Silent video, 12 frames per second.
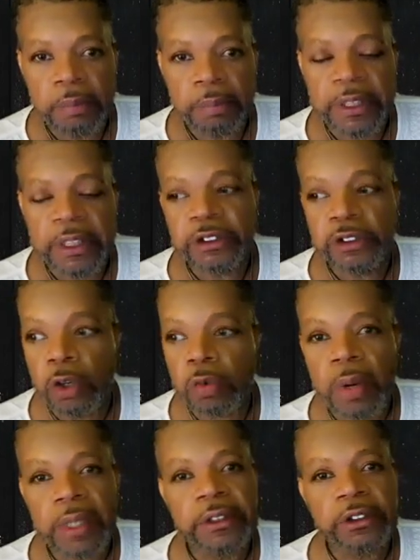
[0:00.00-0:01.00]
because no
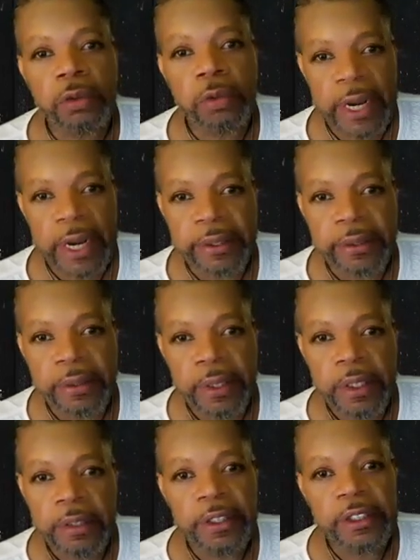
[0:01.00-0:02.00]
one is greater
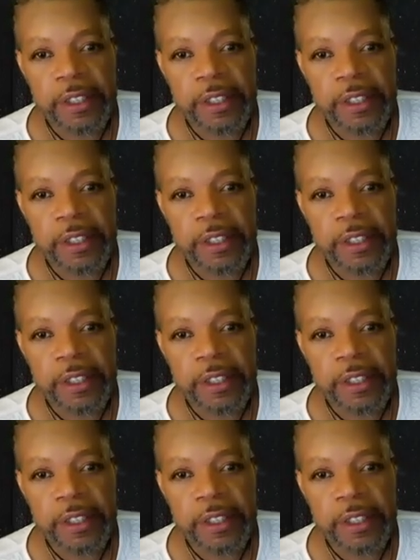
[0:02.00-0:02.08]
than